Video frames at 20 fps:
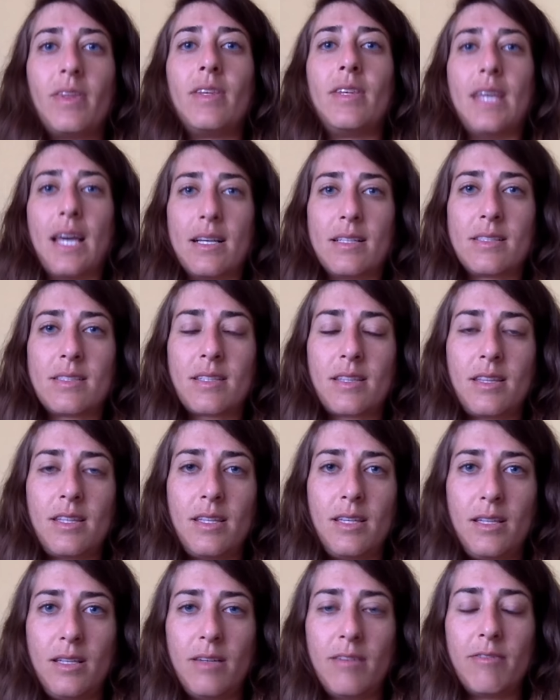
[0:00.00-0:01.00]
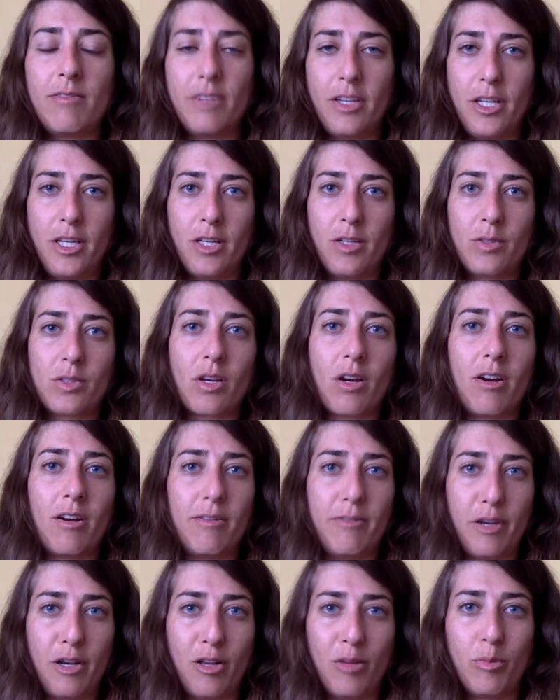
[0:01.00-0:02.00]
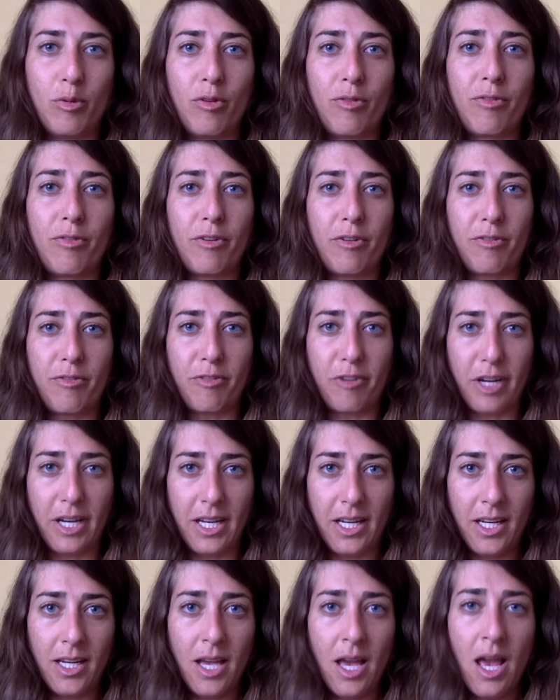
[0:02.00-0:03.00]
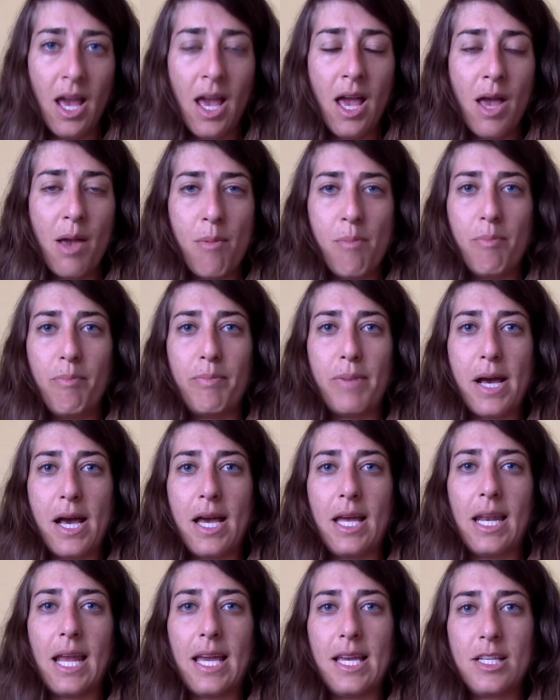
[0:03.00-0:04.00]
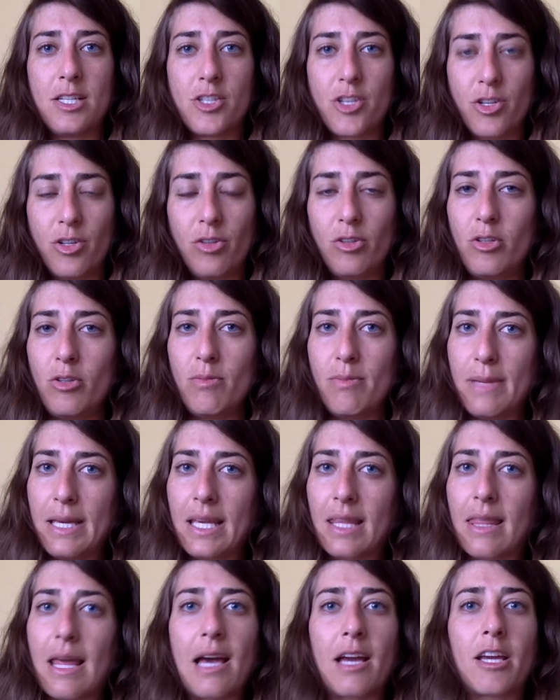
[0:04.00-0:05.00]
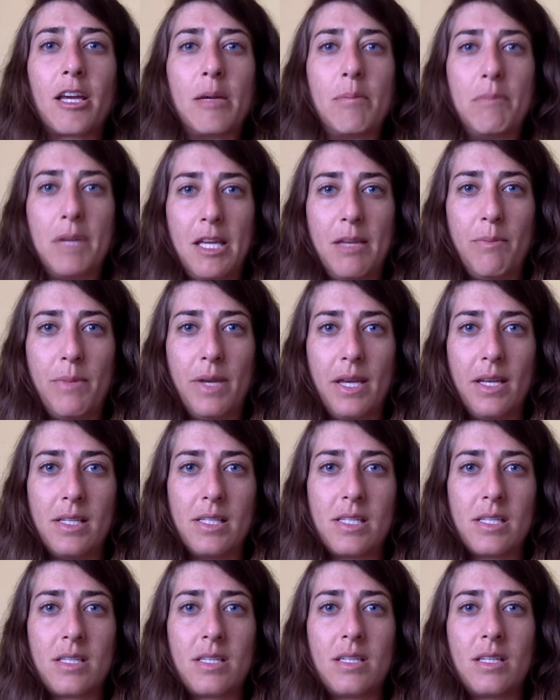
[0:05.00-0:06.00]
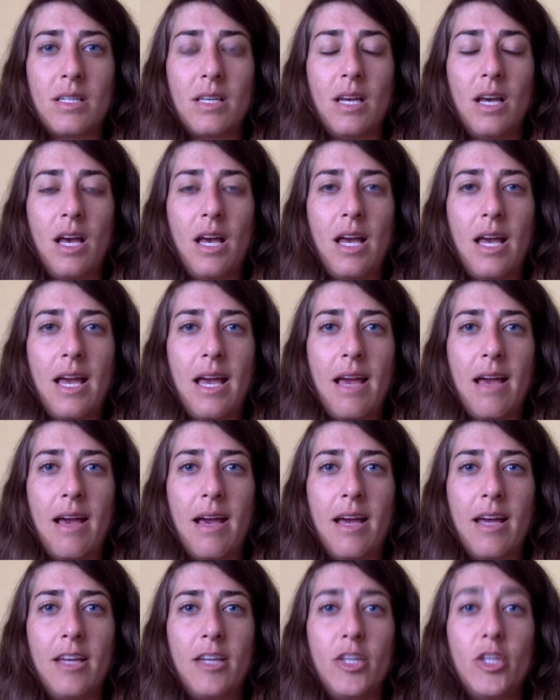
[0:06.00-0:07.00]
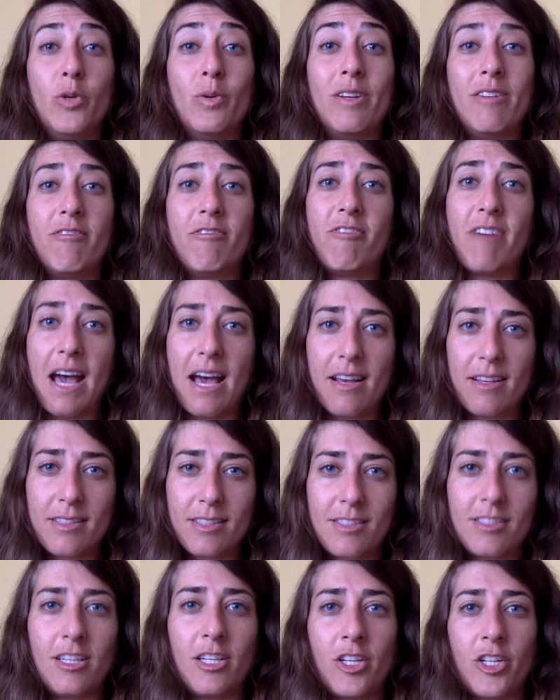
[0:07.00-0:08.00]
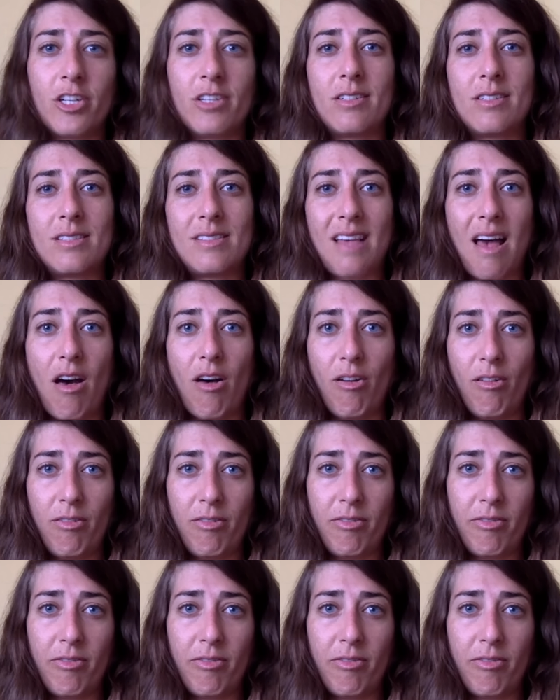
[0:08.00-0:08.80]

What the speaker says: Yes, the videos are available for free, but until you make that commitment and you invest in yourself,